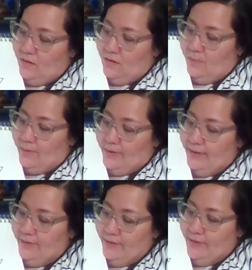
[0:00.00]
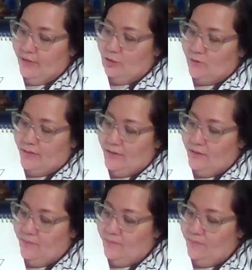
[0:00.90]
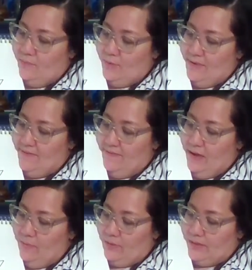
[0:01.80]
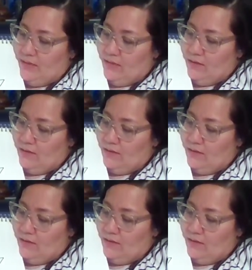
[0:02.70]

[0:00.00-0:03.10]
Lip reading: And we were out in the country with my family,